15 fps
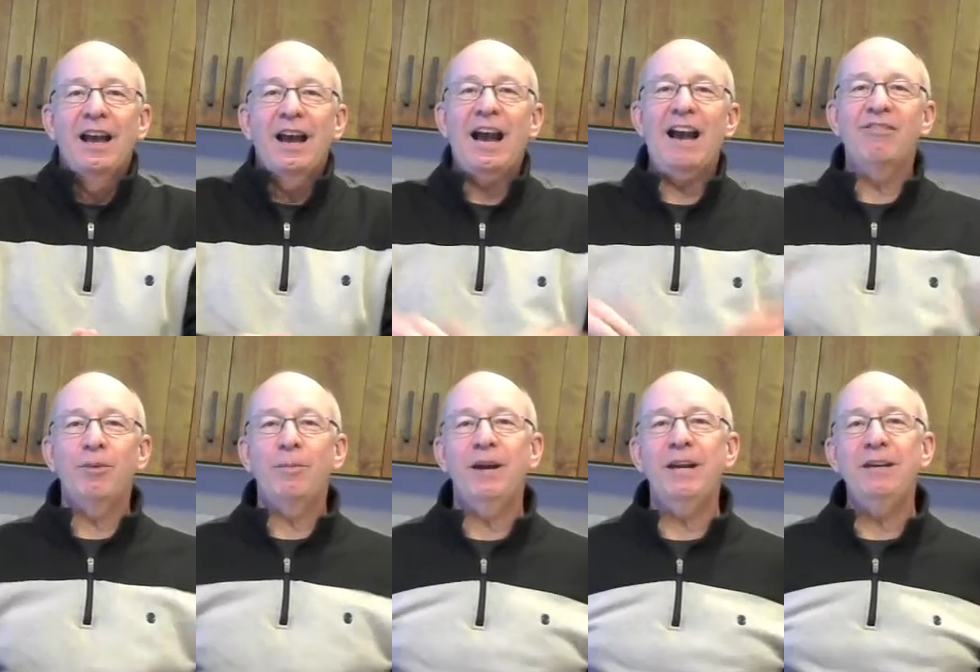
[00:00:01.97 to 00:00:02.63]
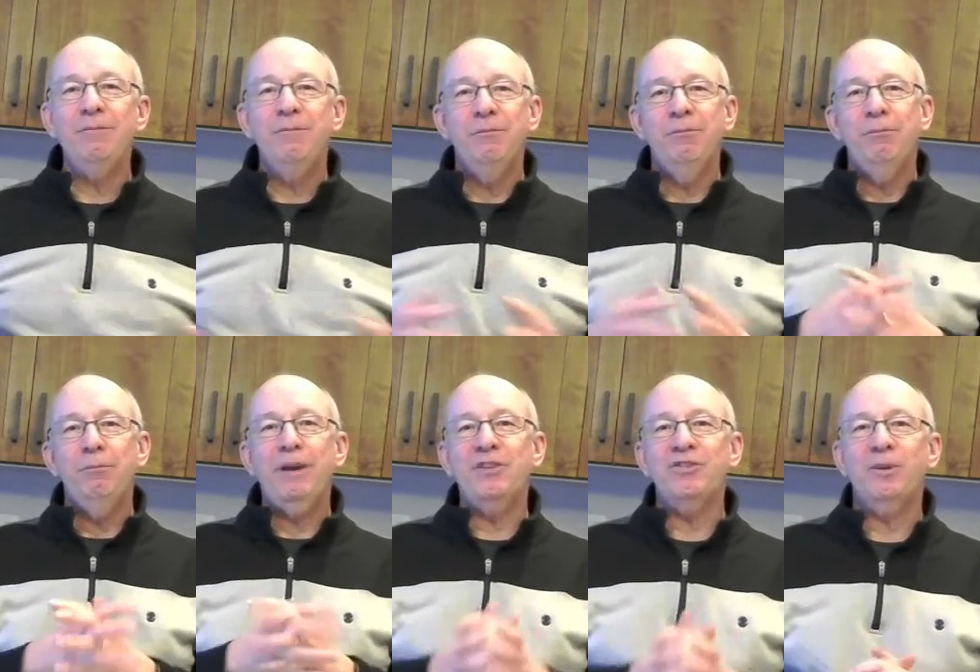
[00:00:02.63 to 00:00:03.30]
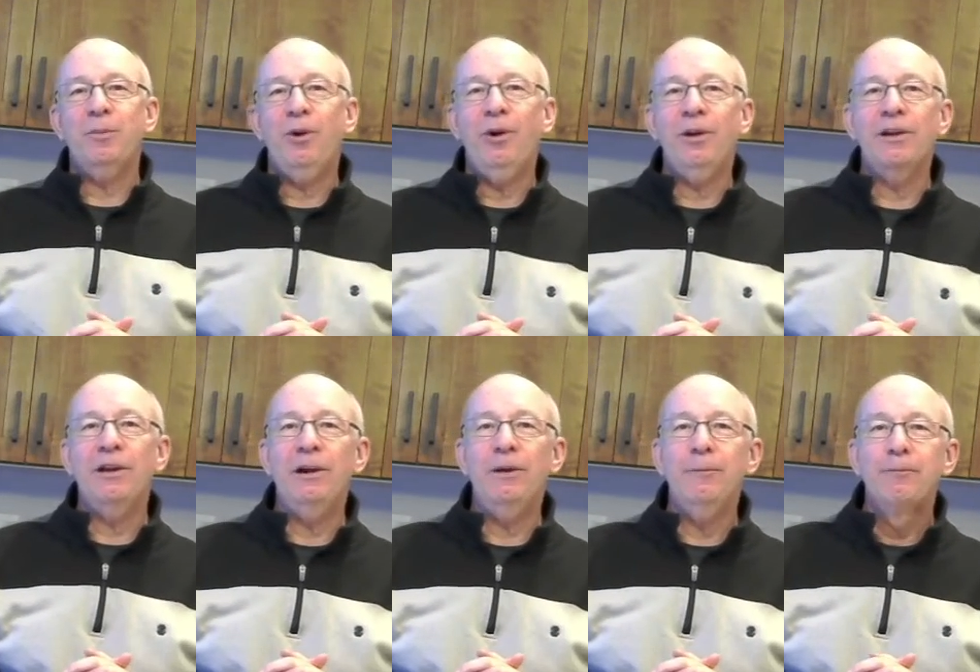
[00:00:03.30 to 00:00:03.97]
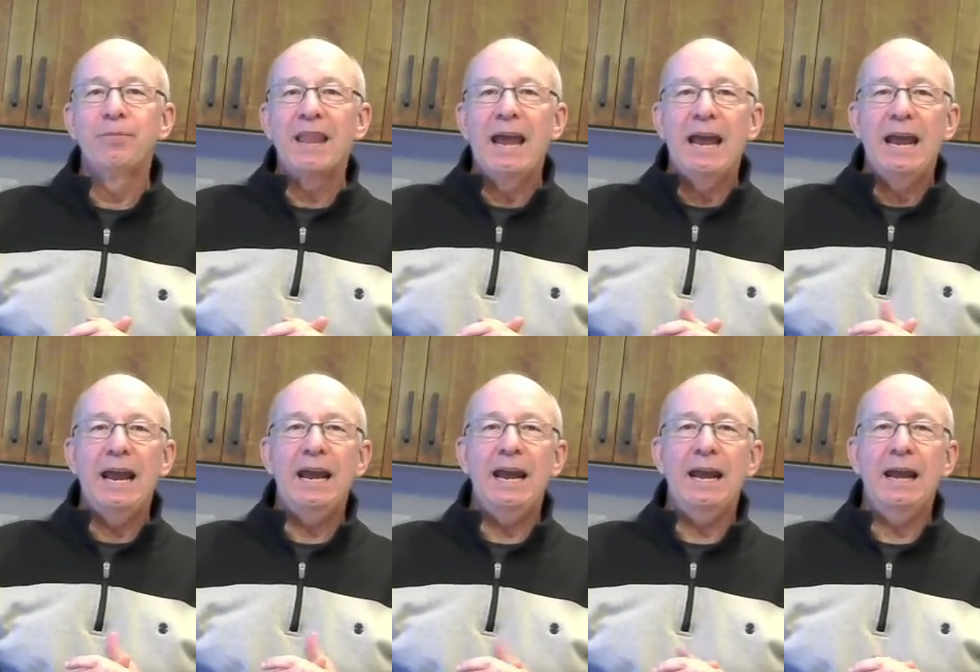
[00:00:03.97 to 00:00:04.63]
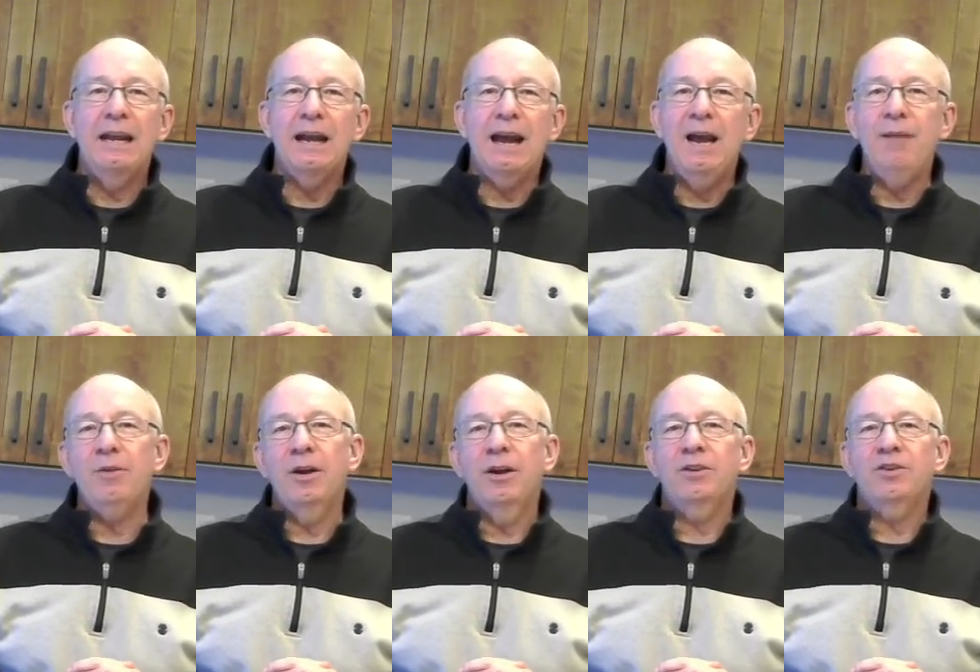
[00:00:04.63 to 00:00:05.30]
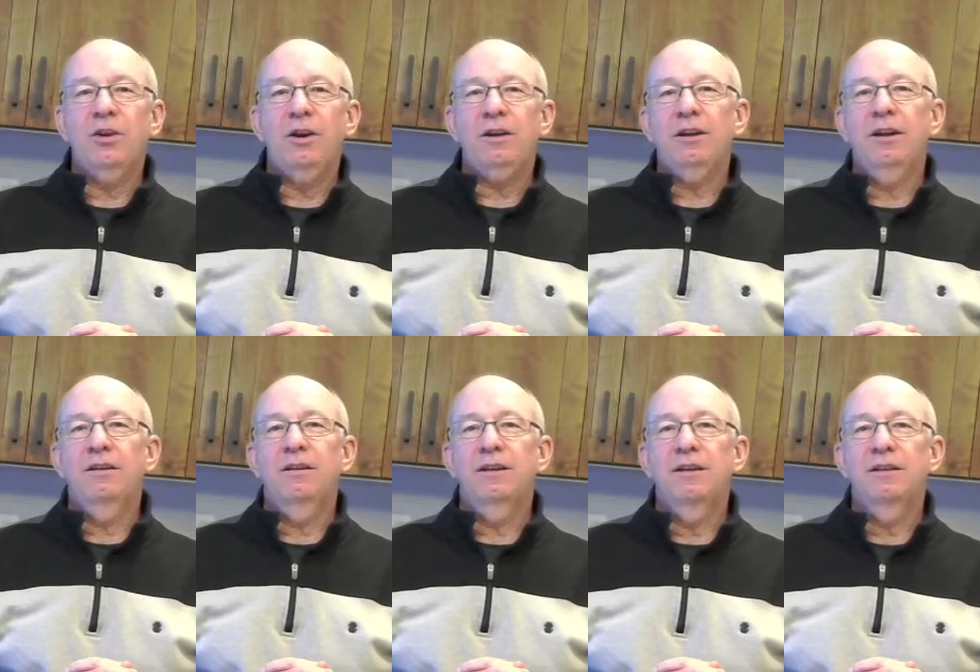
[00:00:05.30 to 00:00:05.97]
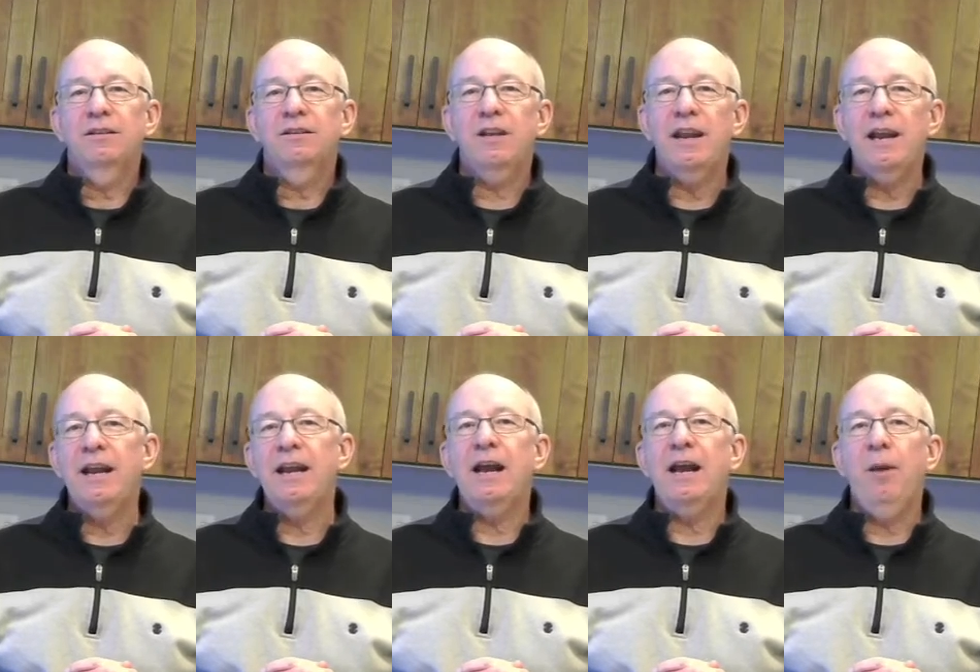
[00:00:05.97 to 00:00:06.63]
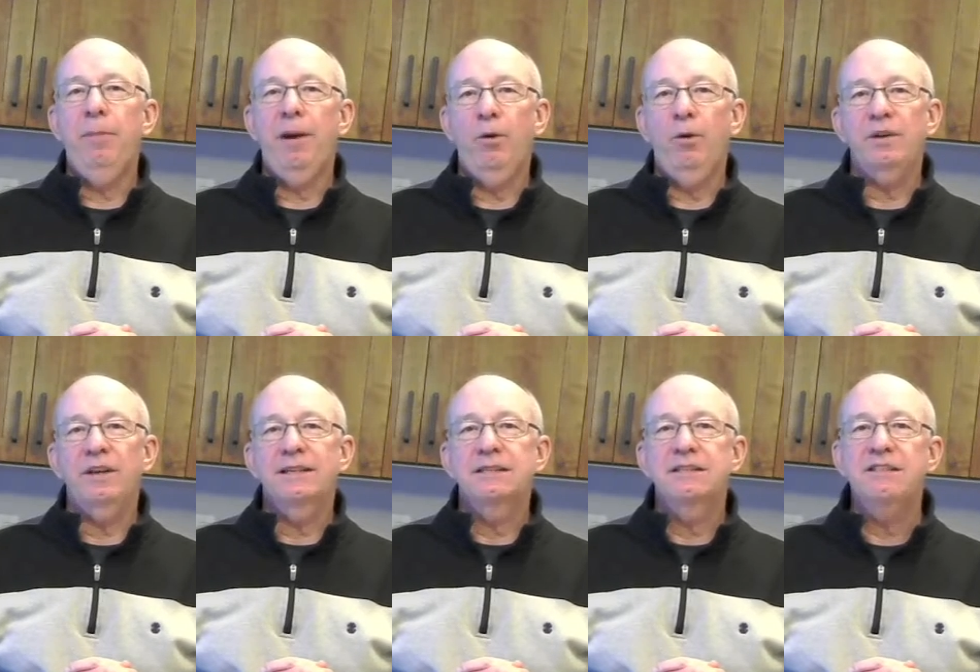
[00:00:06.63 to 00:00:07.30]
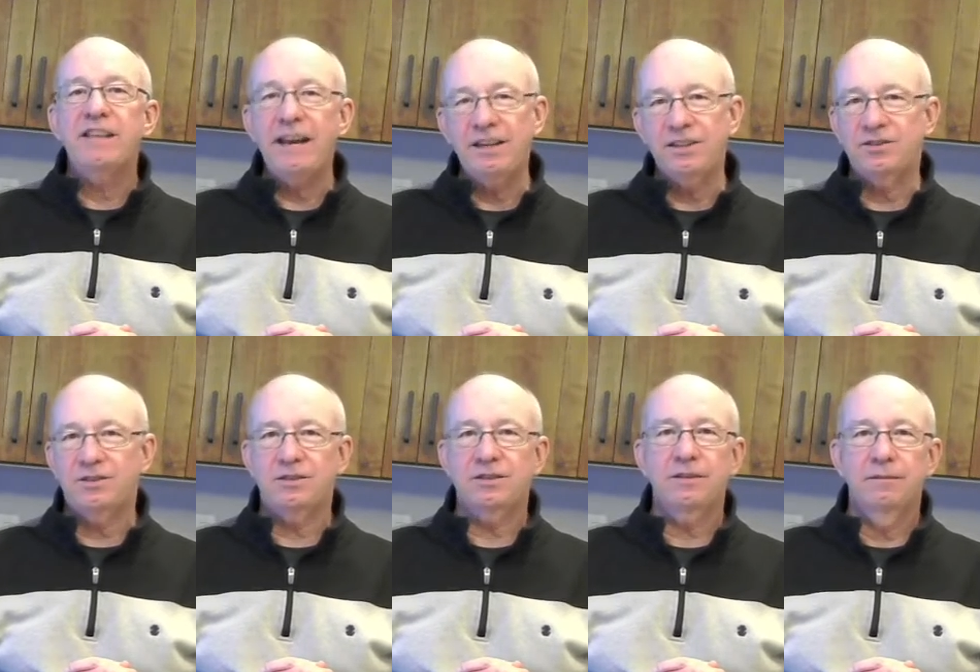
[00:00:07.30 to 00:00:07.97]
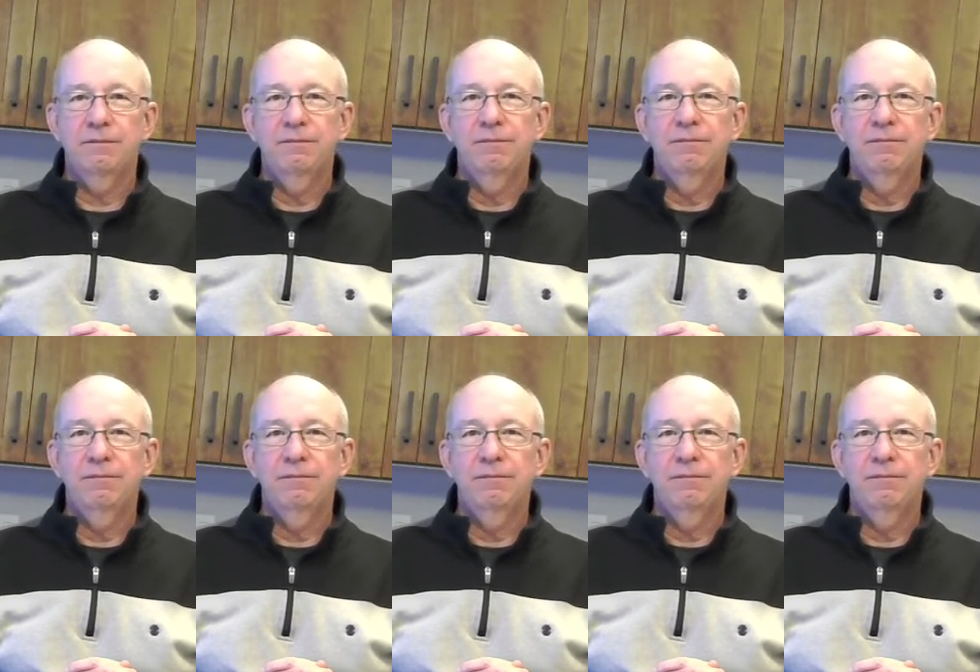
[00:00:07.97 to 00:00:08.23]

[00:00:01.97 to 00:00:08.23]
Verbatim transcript: Hi, everybody. Pastor Paul here, and I'm going to talk today about taste.